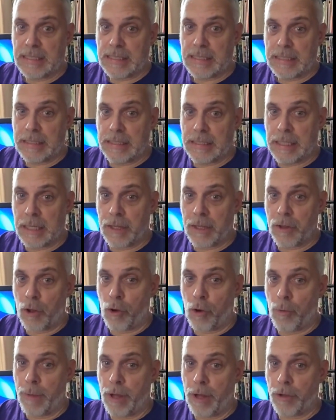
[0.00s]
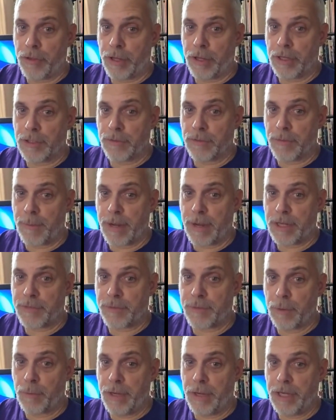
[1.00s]
none of the home health aides over the past
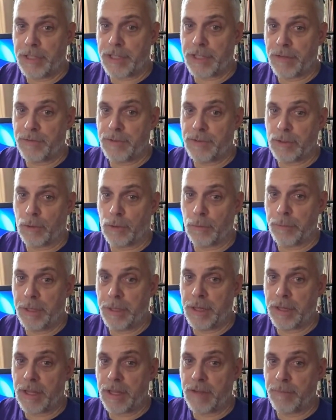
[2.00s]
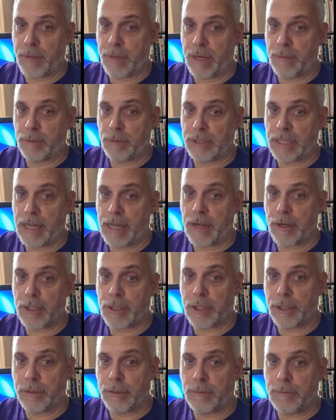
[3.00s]
few weeks have told me that they've been able to get her
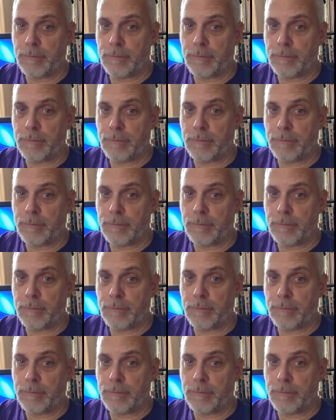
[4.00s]
to.